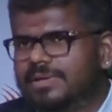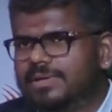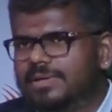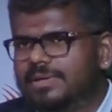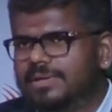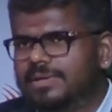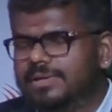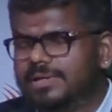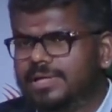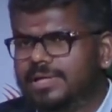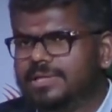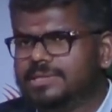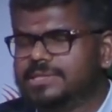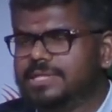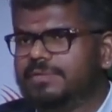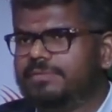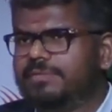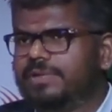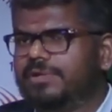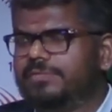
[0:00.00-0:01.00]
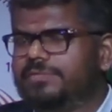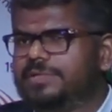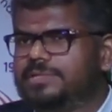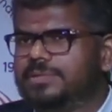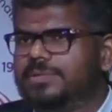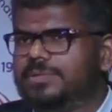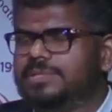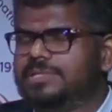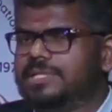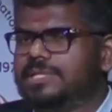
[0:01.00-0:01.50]
Rediscovery of its
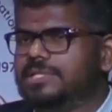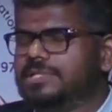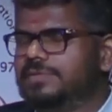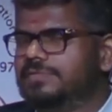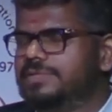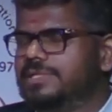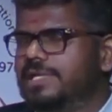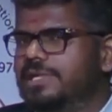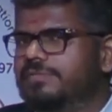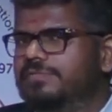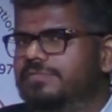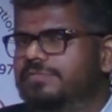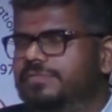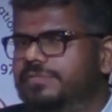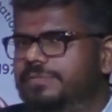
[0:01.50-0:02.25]
own sense of self,